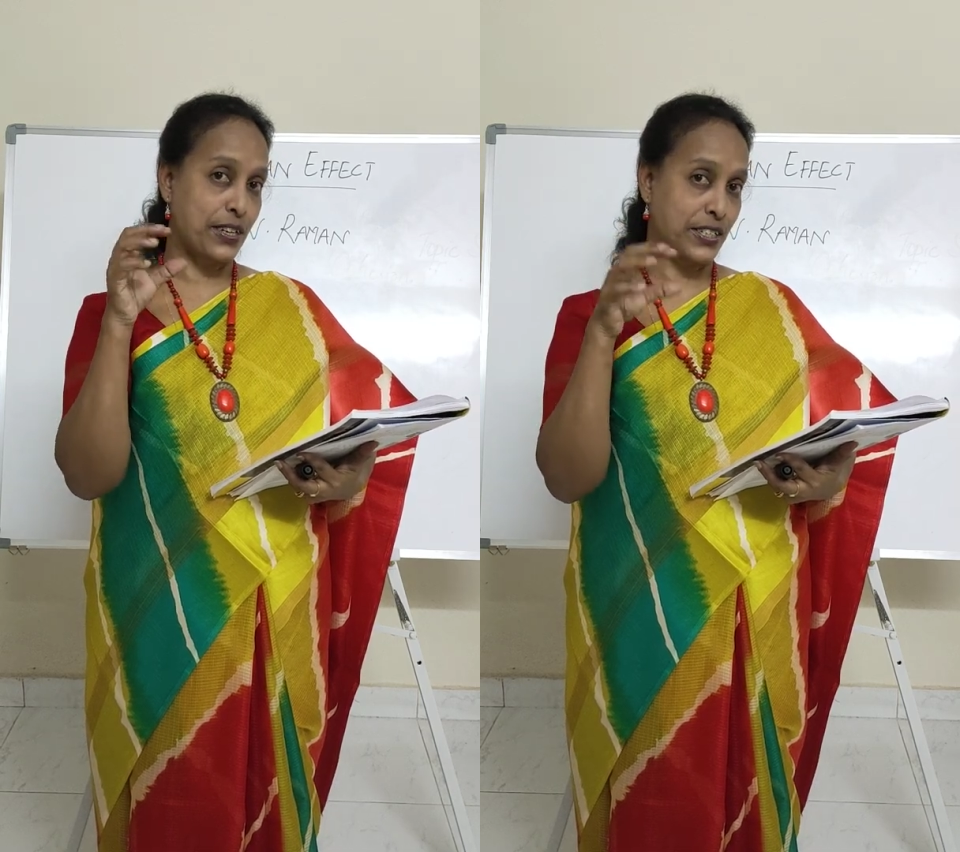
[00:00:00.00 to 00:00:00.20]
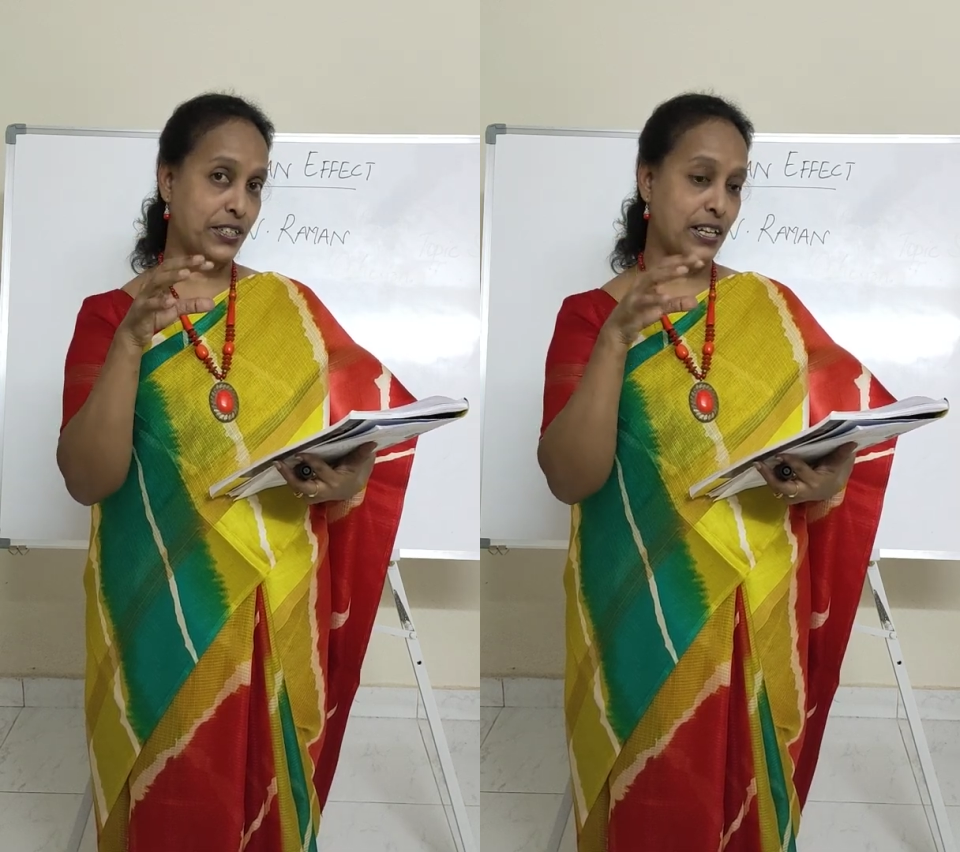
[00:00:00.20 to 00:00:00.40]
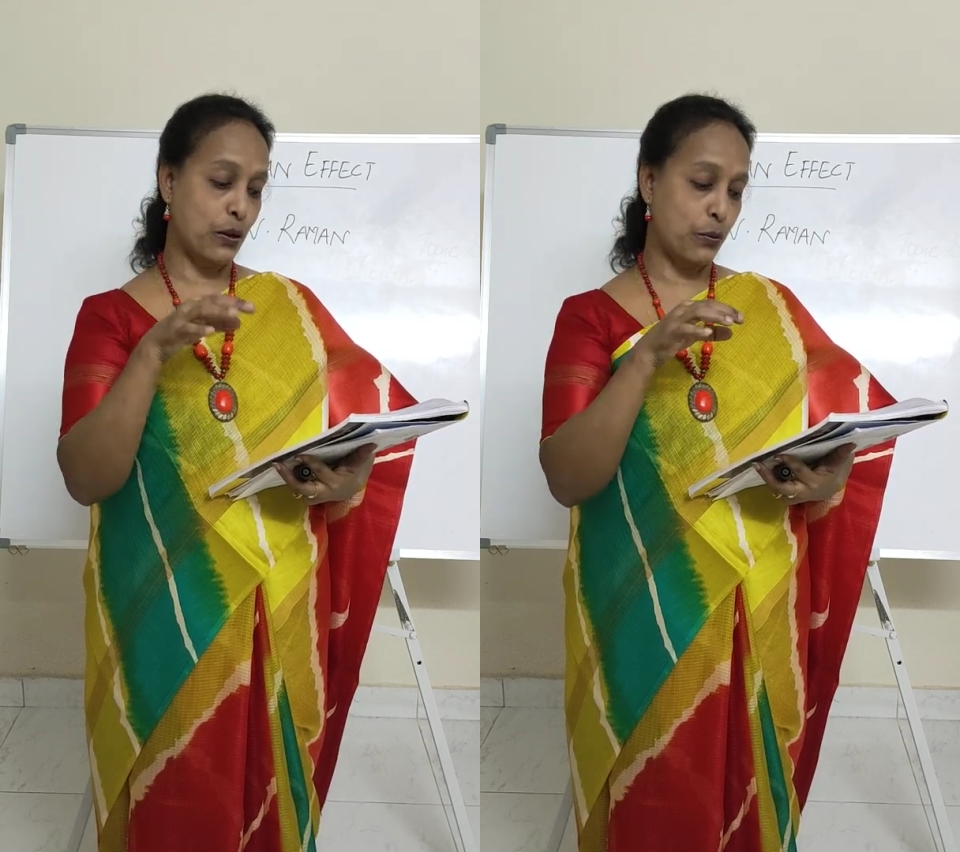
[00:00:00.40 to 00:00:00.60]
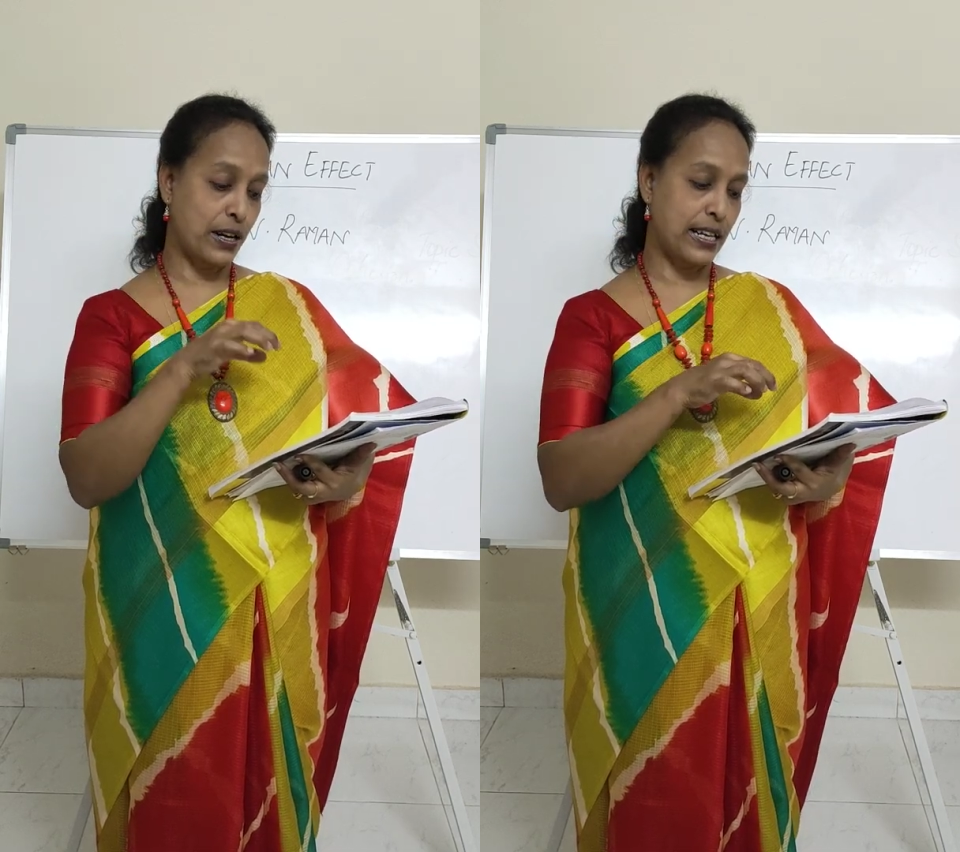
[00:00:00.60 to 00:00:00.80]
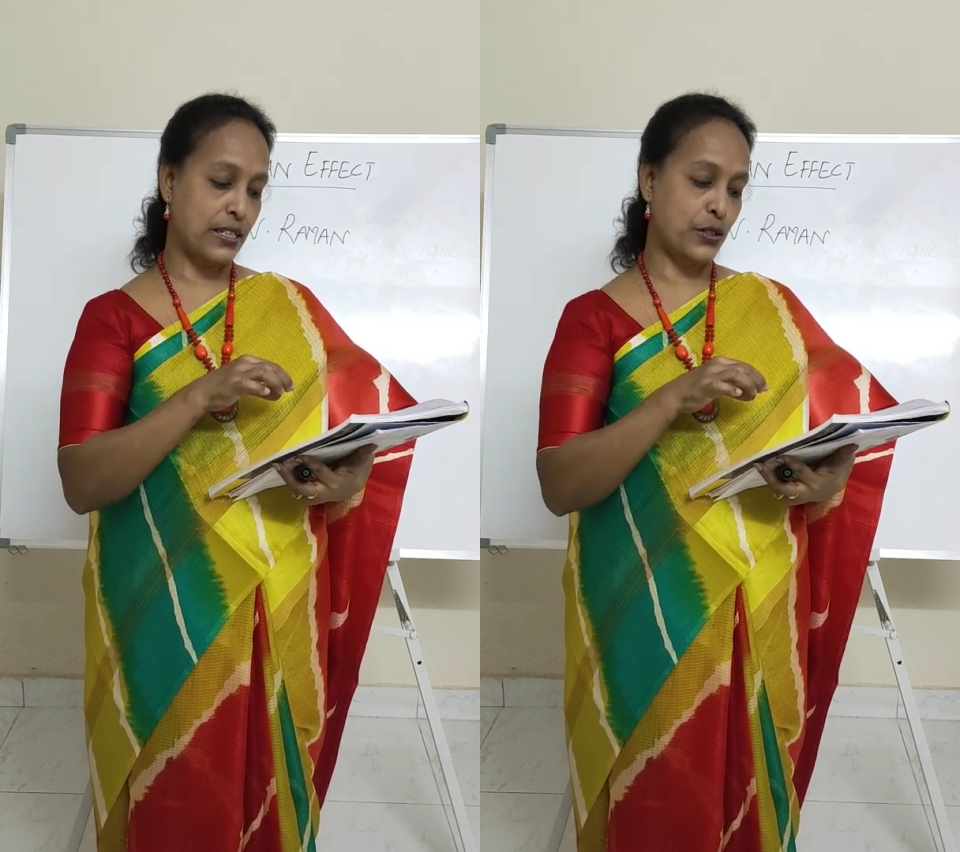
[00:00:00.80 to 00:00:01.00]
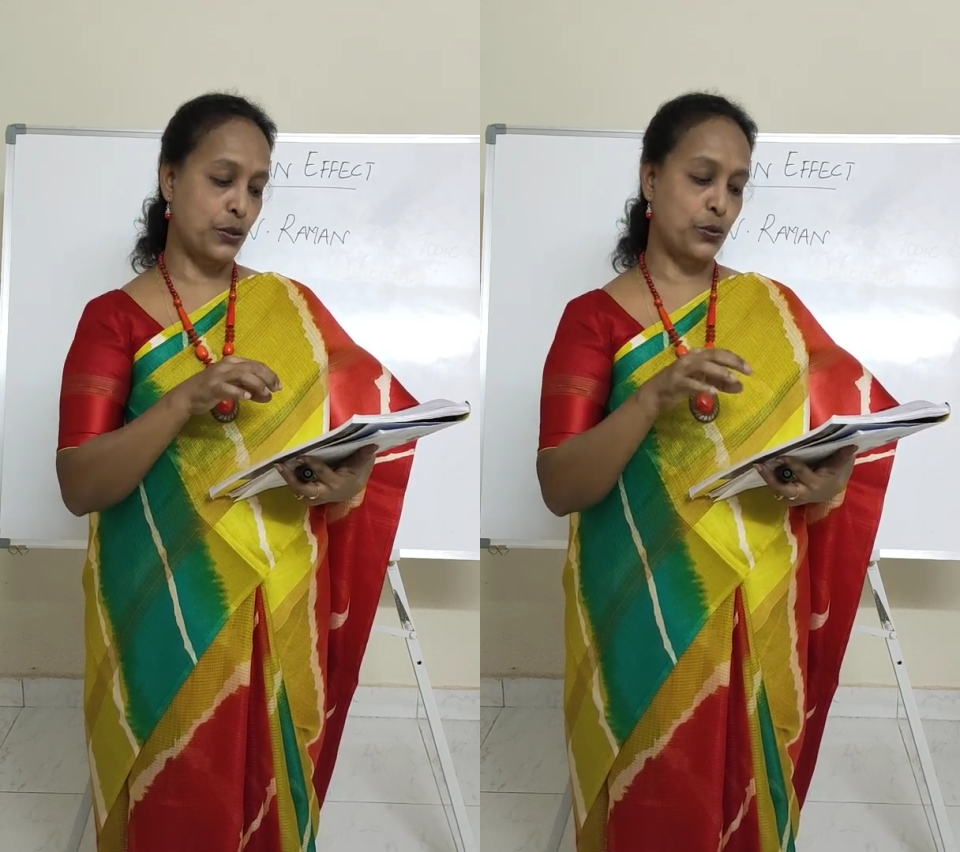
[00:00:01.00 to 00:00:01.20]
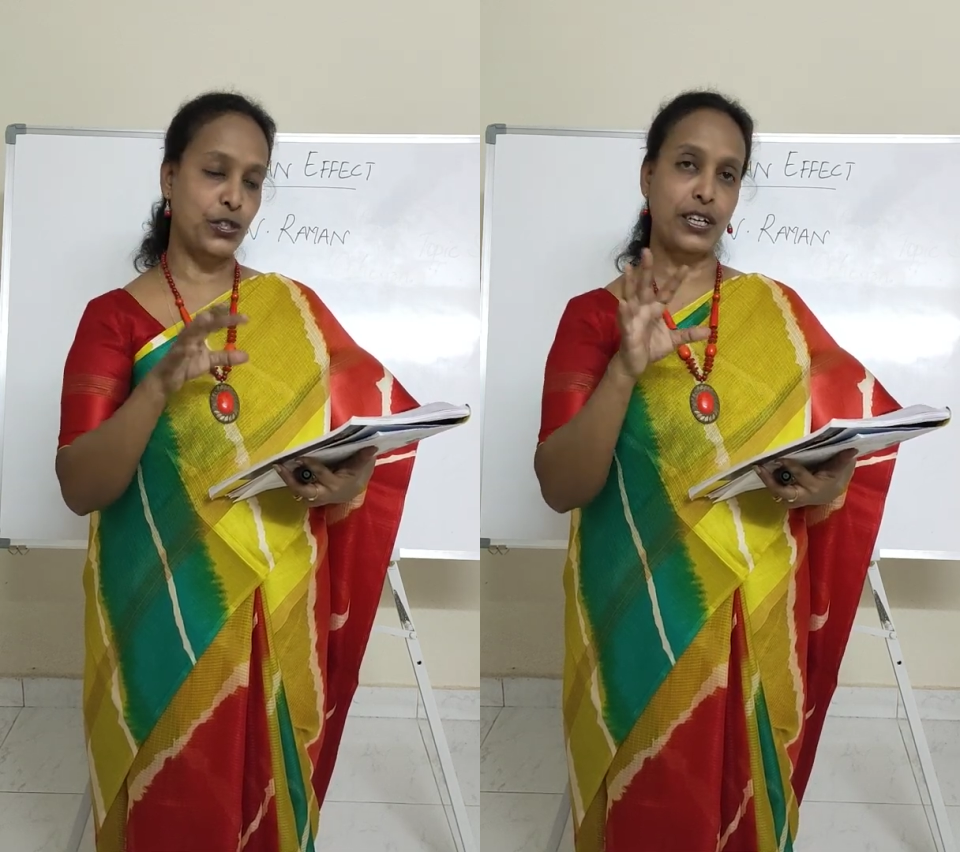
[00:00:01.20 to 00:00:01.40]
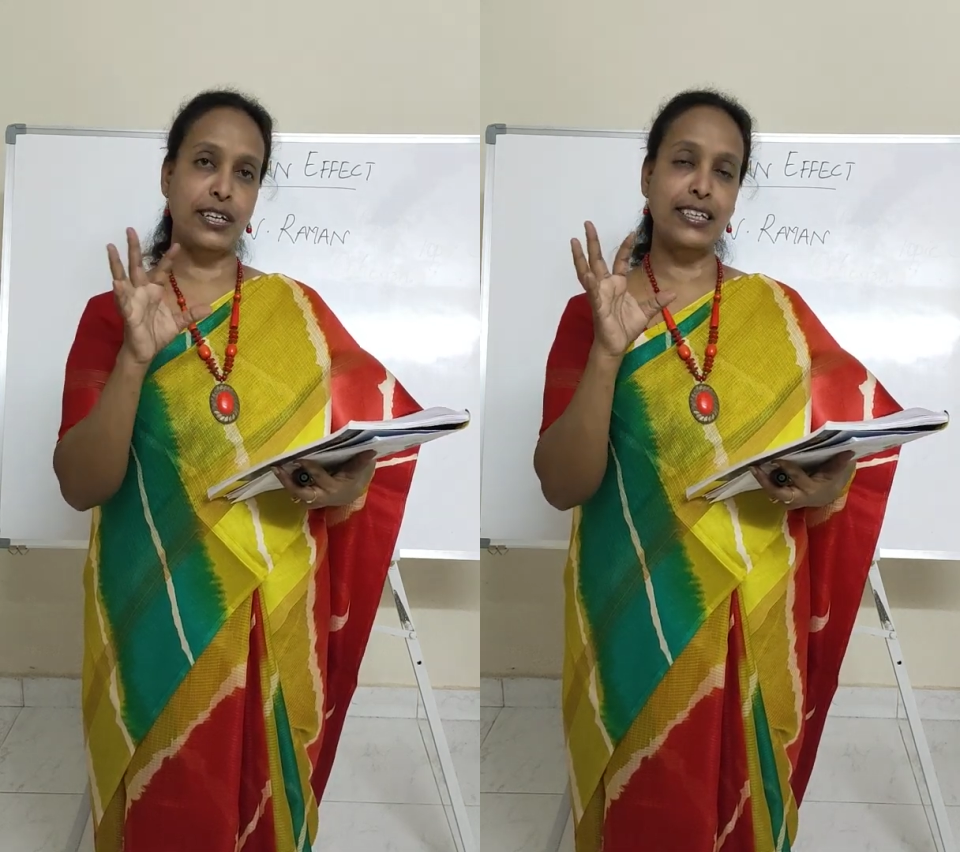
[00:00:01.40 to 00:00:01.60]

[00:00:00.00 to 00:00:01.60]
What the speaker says: Friction, the word that is used here